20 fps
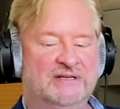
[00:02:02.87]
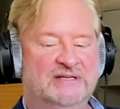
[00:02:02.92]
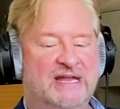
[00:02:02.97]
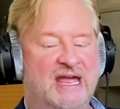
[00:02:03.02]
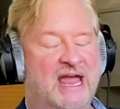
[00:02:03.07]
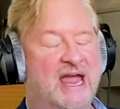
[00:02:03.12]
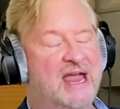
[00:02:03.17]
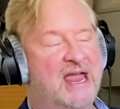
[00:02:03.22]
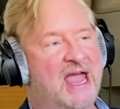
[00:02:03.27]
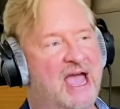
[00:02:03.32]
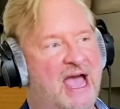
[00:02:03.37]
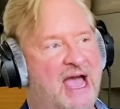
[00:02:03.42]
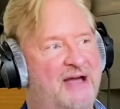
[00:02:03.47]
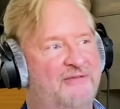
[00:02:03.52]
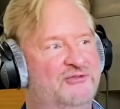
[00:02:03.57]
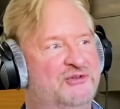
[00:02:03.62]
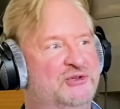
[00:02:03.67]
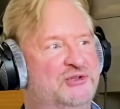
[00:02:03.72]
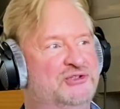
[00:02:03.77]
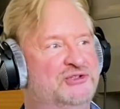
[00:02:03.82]
day
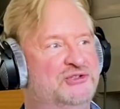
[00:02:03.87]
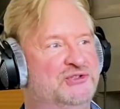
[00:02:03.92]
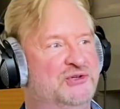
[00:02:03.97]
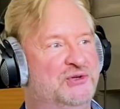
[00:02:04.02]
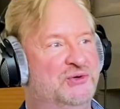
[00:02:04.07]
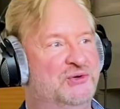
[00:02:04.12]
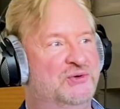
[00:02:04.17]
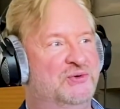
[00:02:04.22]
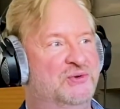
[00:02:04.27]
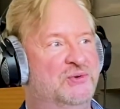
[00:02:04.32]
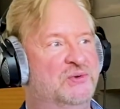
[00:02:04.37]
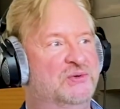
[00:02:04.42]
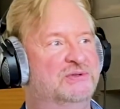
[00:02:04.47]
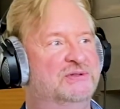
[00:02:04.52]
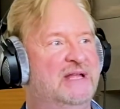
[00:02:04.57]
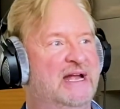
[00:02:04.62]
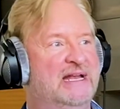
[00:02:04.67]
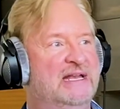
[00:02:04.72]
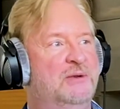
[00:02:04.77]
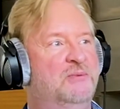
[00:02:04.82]
after school,
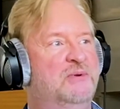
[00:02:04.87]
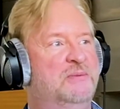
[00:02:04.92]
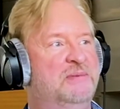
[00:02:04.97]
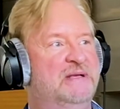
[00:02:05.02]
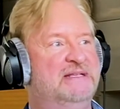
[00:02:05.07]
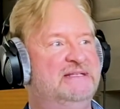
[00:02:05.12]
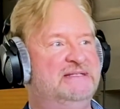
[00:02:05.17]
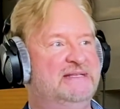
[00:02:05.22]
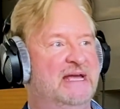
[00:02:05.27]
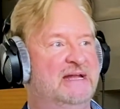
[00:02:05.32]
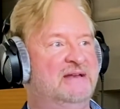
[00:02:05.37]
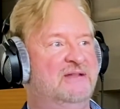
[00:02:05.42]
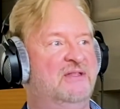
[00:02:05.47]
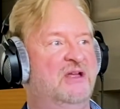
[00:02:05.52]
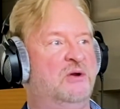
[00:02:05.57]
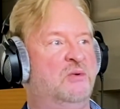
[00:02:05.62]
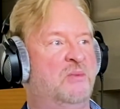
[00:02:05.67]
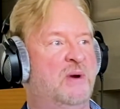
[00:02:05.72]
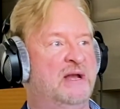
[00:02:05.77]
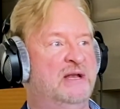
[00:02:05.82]
Lady would be sitting
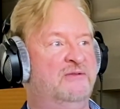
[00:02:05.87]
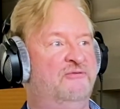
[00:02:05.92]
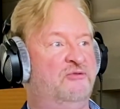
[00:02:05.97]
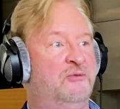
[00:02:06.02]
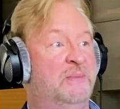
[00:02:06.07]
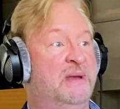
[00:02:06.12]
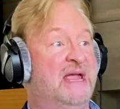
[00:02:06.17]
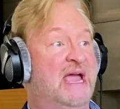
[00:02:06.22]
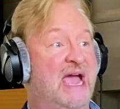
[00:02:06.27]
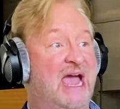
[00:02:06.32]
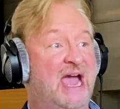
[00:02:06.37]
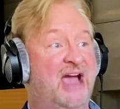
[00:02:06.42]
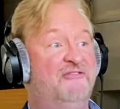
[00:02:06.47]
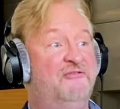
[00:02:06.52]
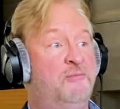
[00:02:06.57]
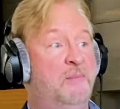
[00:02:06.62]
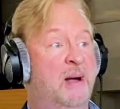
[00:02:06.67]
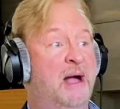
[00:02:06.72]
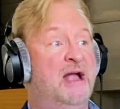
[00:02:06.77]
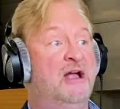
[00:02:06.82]
there waiting for me a
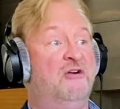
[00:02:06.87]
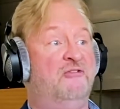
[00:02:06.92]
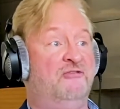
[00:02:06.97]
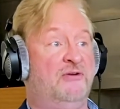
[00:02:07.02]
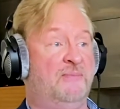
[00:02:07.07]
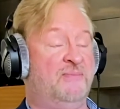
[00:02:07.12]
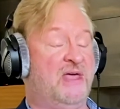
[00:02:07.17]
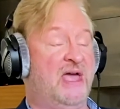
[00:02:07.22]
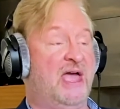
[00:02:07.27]
half mile from the